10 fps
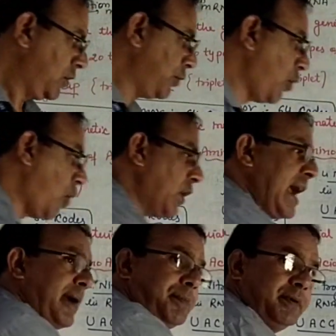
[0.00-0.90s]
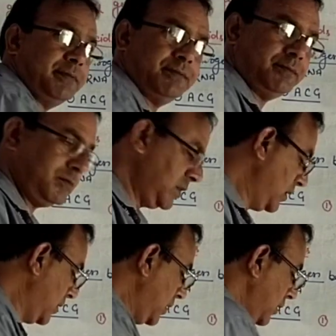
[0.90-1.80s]
No gap.
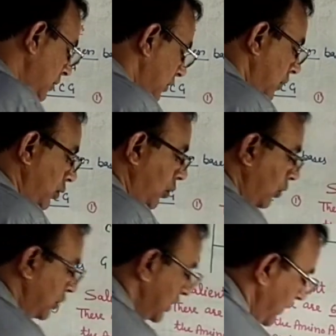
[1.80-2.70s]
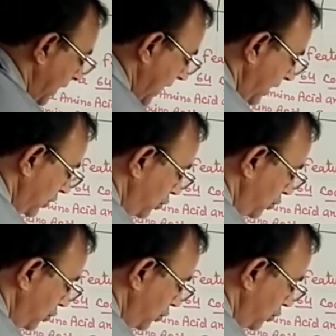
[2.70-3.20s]
No, this one like